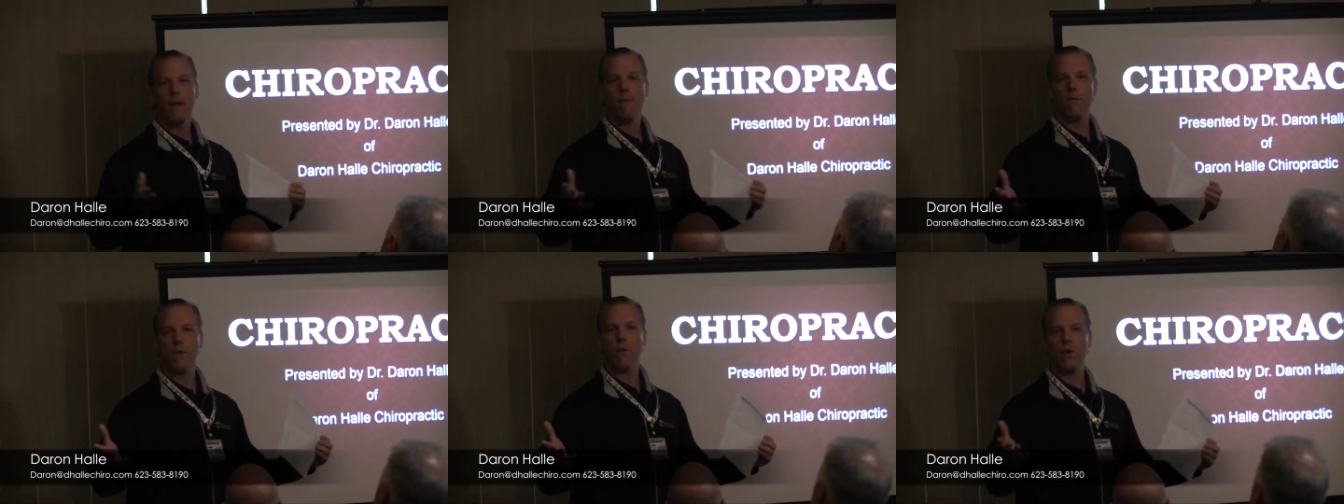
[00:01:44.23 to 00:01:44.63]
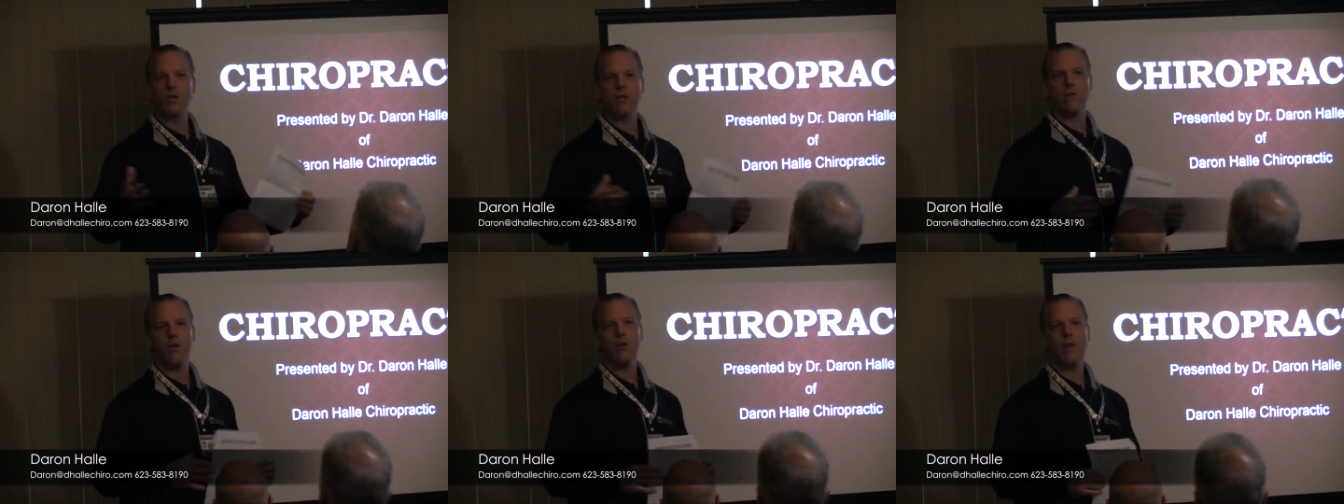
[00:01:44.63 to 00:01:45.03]
For
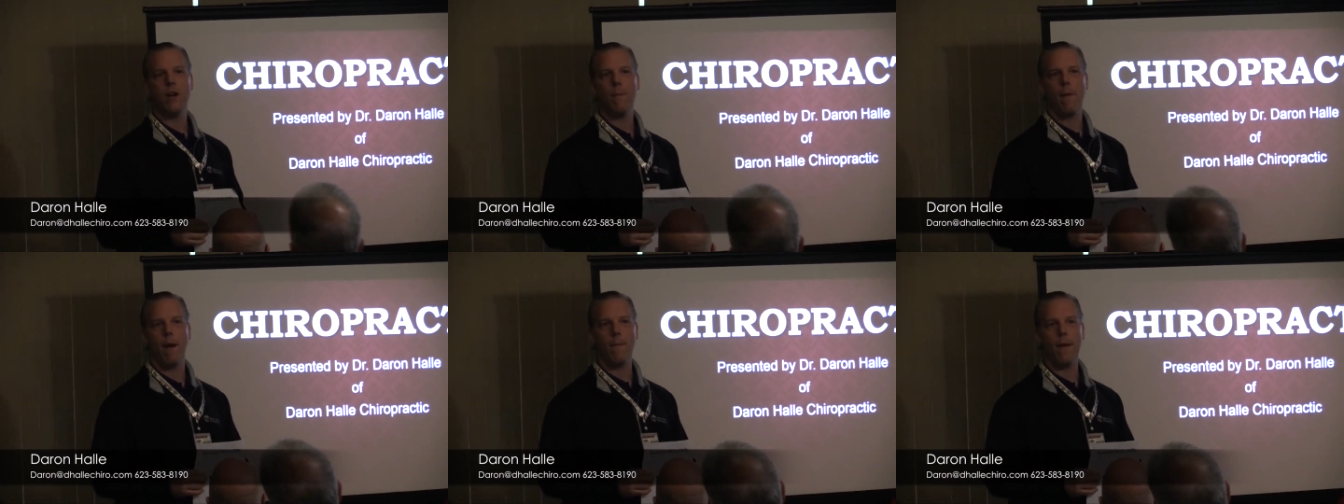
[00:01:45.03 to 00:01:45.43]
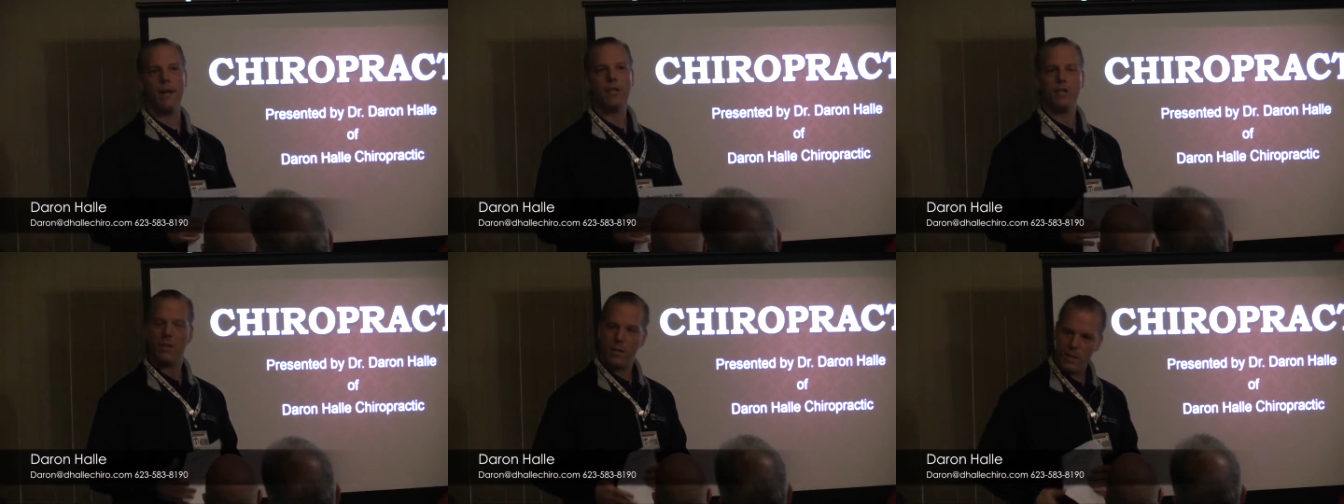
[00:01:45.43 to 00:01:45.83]
those of you that are my
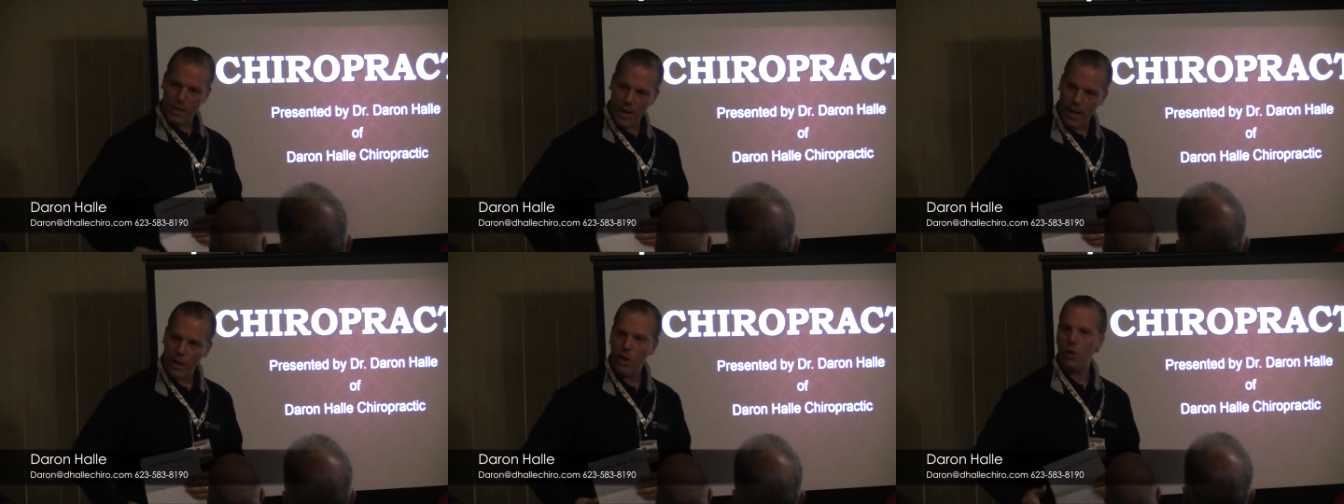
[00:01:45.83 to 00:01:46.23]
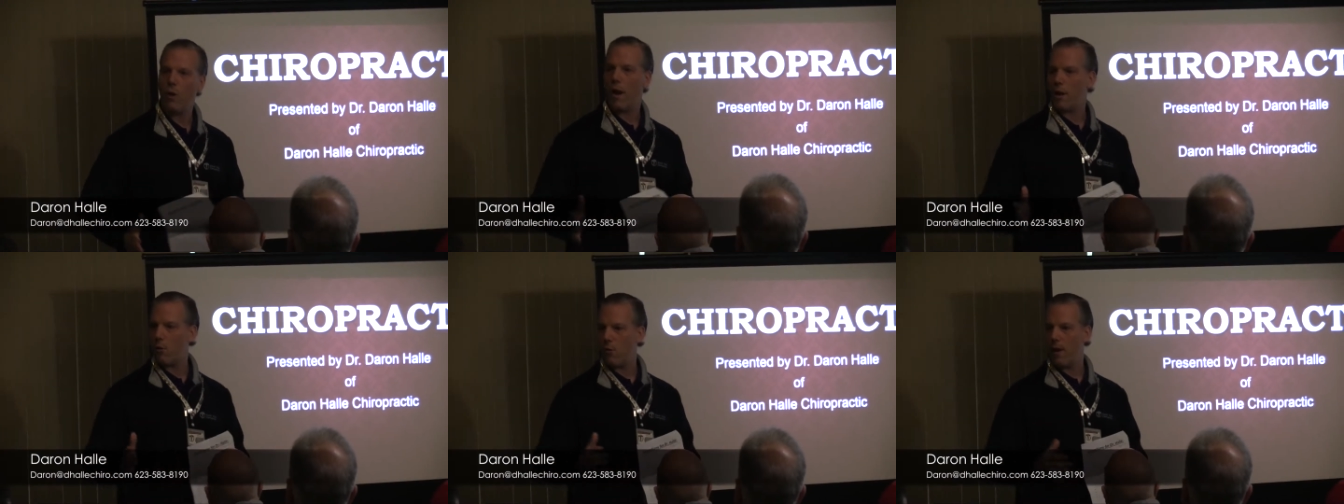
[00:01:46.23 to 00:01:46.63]
patients, thank you.
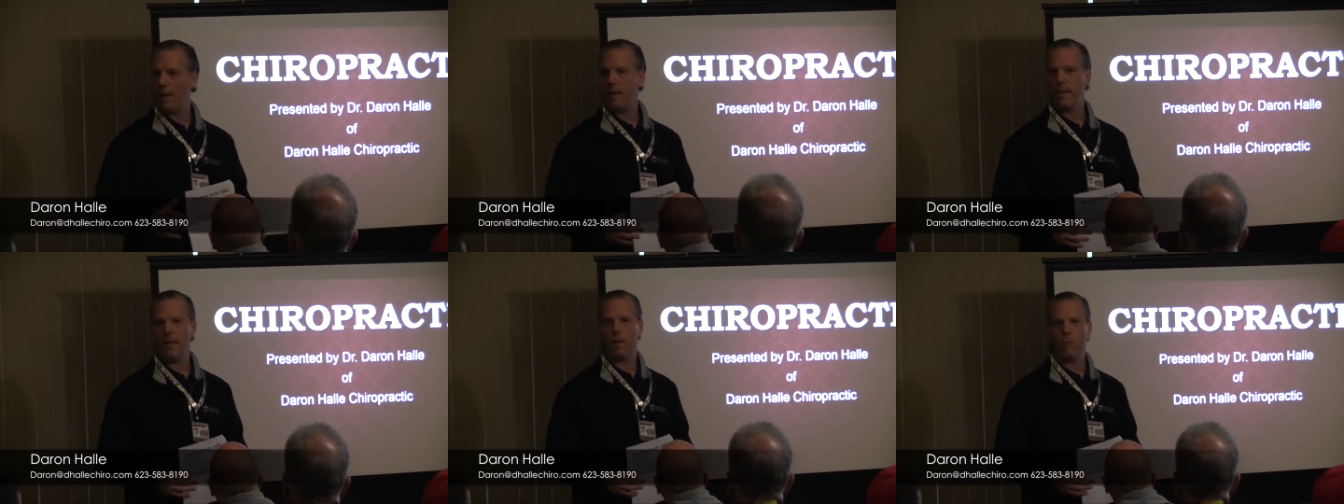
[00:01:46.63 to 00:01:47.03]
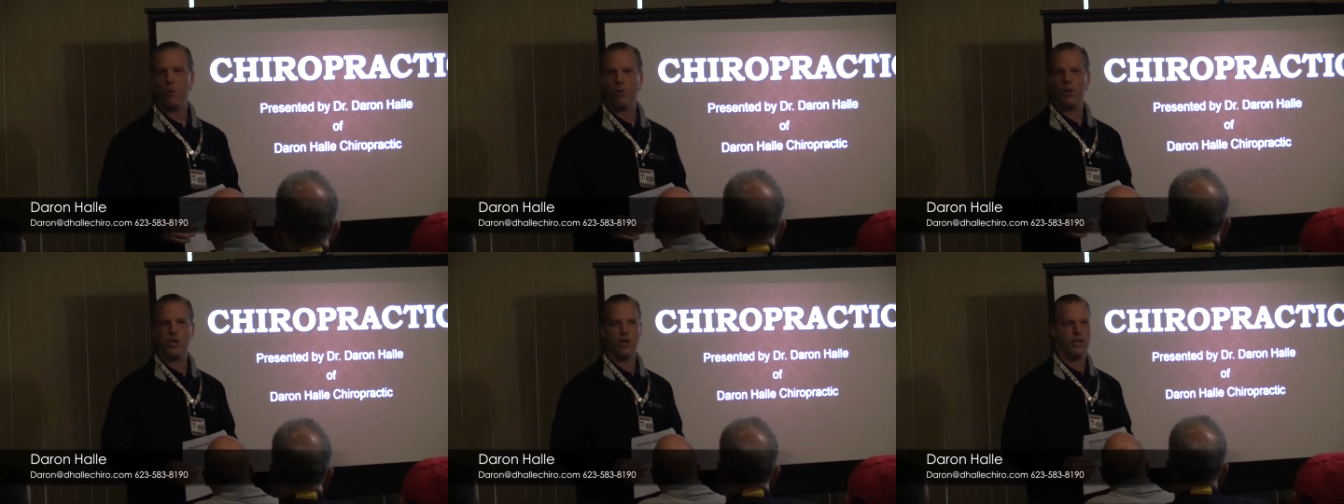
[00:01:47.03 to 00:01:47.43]
I greatly
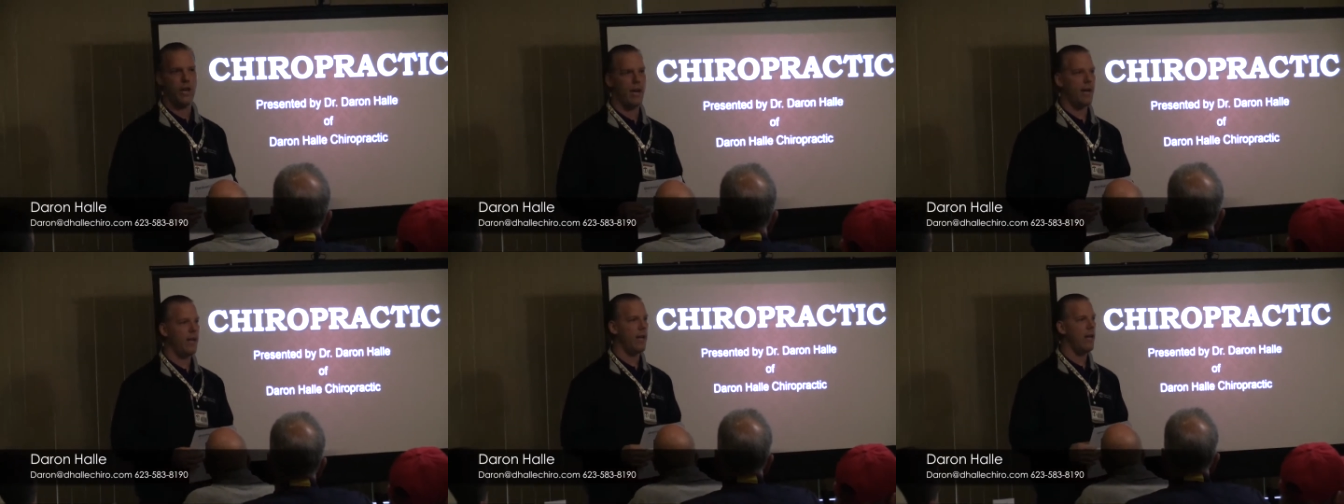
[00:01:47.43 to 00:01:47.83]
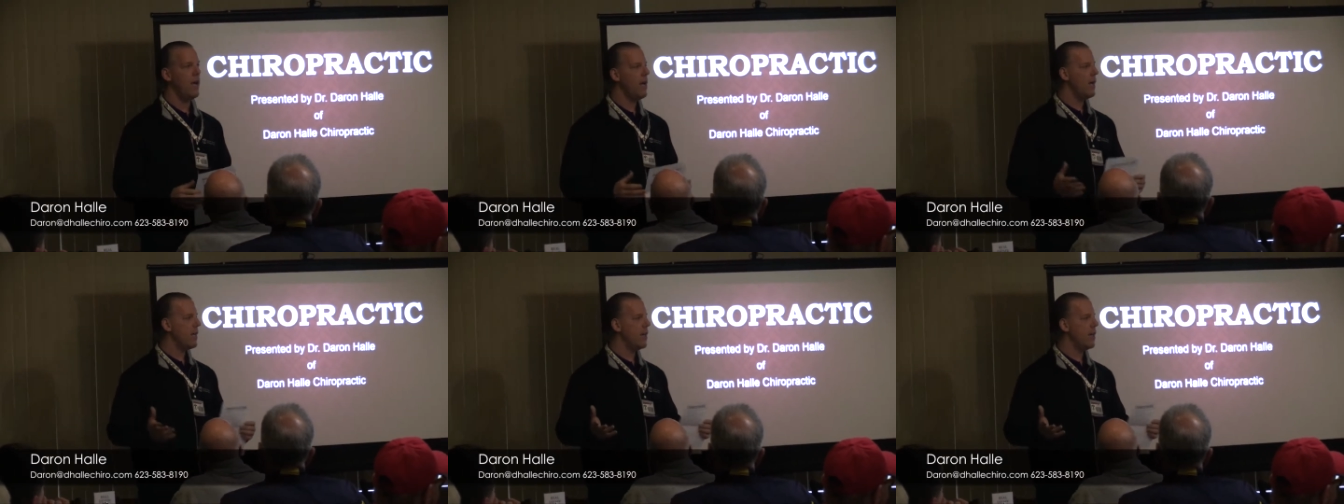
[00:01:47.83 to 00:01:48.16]
appreciate it.